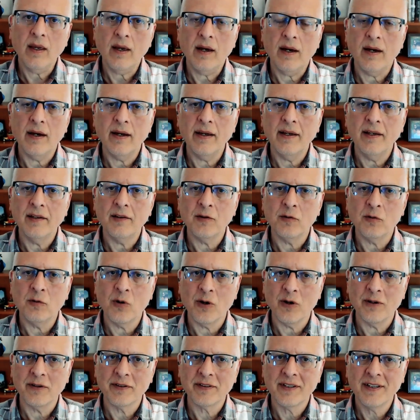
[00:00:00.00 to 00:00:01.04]
in the
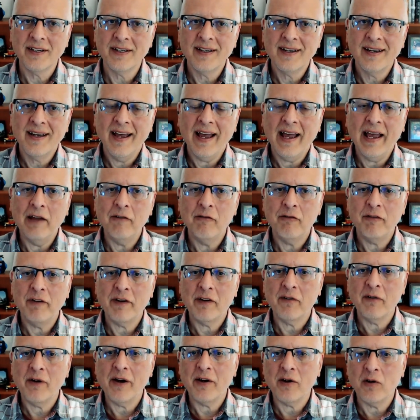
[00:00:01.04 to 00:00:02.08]
world and
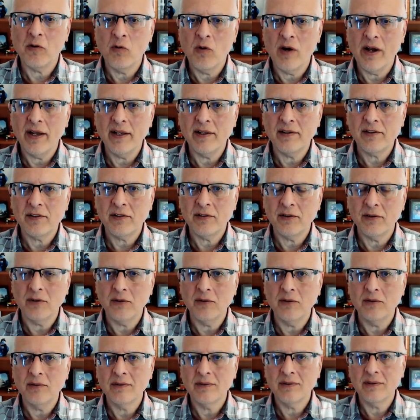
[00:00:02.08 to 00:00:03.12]
figure out a way
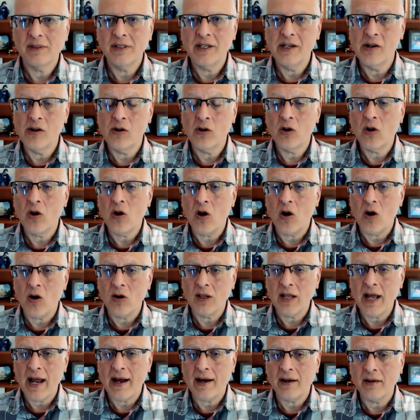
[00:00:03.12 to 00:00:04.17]
to, call
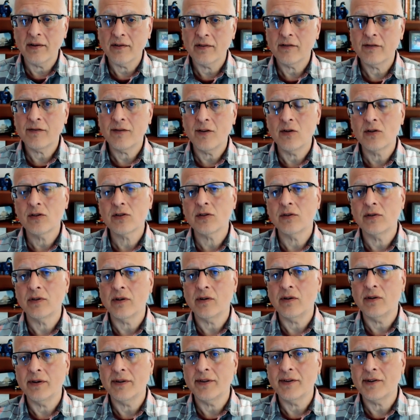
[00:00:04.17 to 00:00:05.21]
out folks
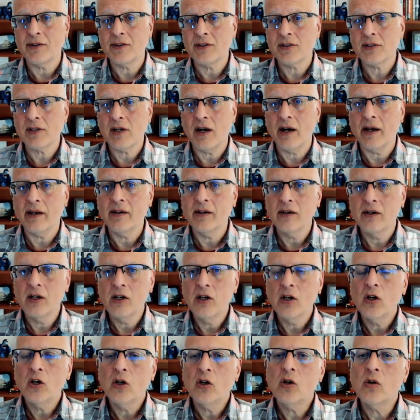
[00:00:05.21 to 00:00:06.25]
on their side
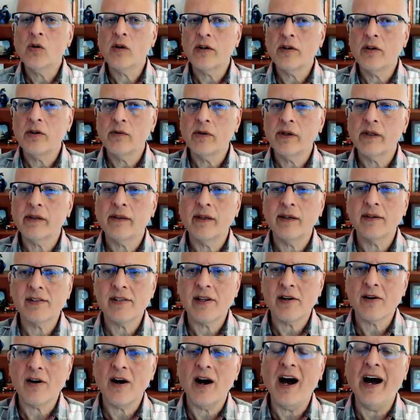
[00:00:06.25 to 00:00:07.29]
who are doing things that
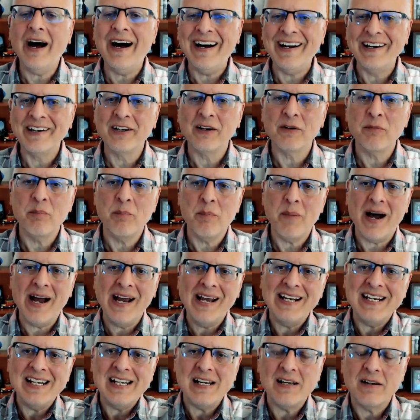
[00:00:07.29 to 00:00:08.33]
are
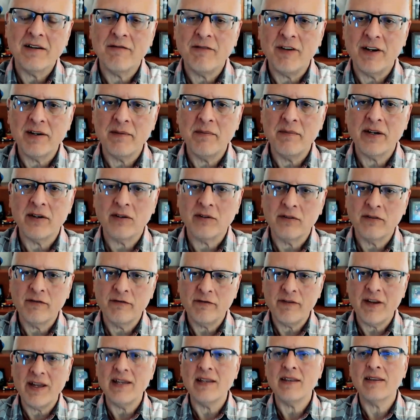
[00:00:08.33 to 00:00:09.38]
undermining fundamental
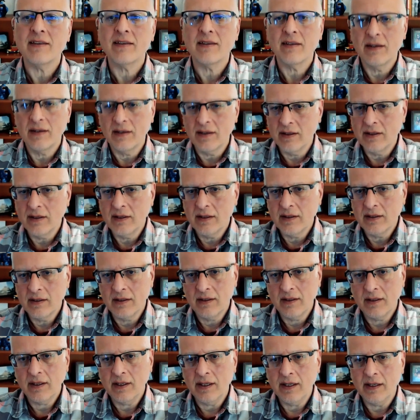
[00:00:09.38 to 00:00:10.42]
faith
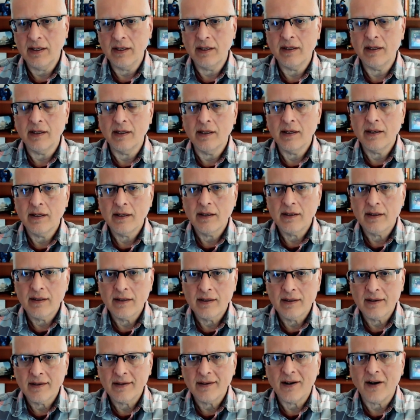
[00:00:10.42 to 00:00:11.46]
in
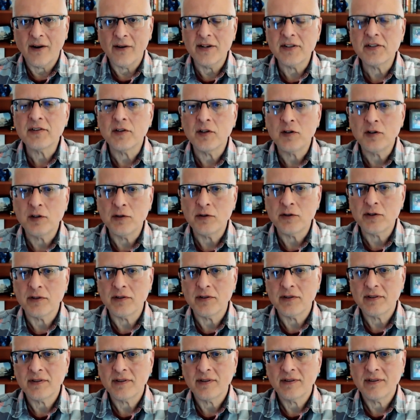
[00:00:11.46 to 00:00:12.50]
our
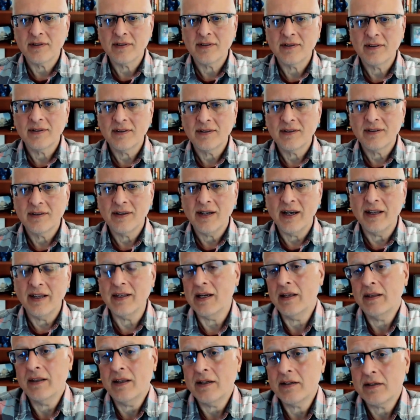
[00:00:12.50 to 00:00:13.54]
institutions.
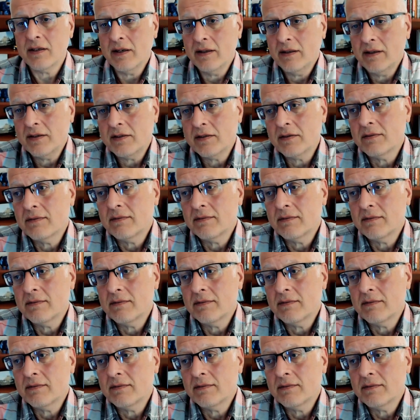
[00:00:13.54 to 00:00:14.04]
Unless